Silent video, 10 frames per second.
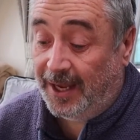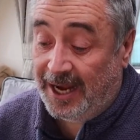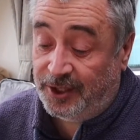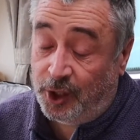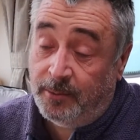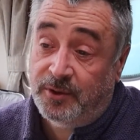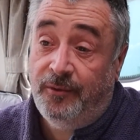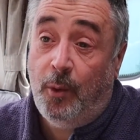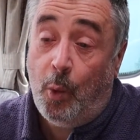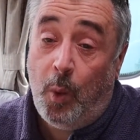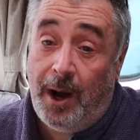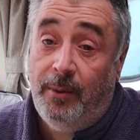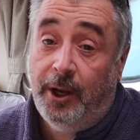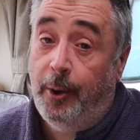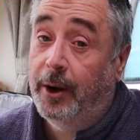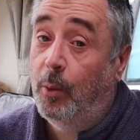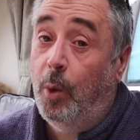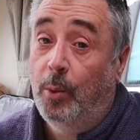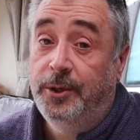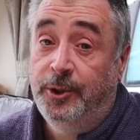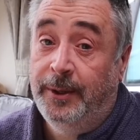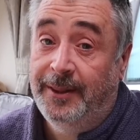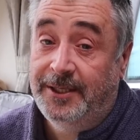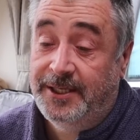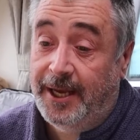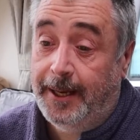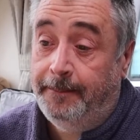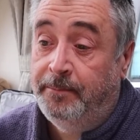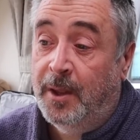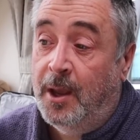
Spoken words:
In terms of where we're going and what we're doing this year,